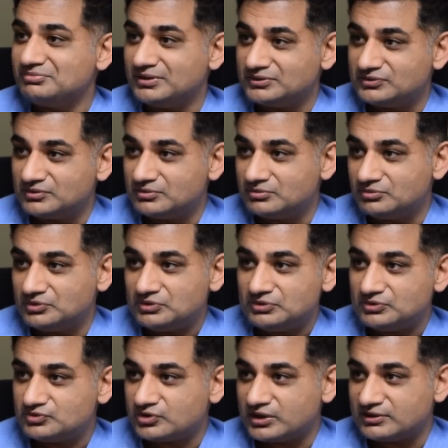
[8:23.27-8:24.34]
but mm-hmm.
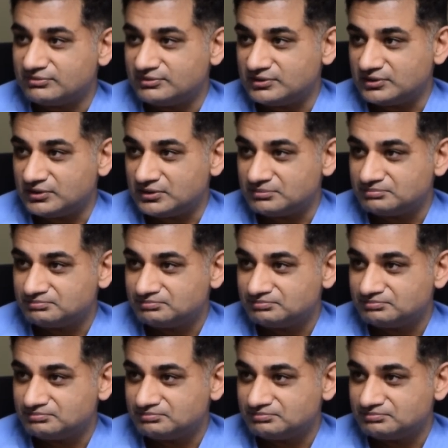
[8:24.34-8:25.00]
You try to fit it in.